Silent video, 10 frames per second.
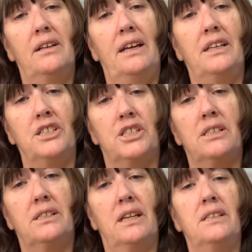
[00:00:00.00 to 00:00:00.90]

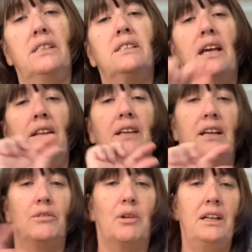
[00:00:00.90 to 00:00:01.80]
addition sentence and
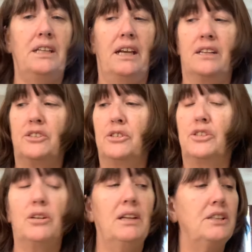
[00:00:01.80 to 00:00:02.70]
then write the answer.
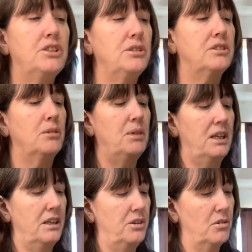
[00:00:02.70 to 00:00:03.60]
So let's do some
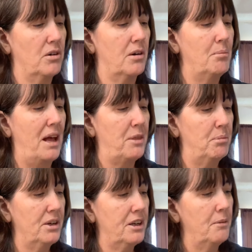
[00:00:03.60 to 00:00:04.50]
in your math
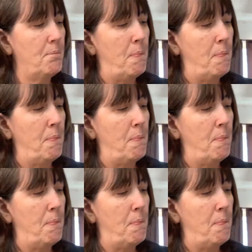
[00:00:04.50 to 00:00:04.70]
book.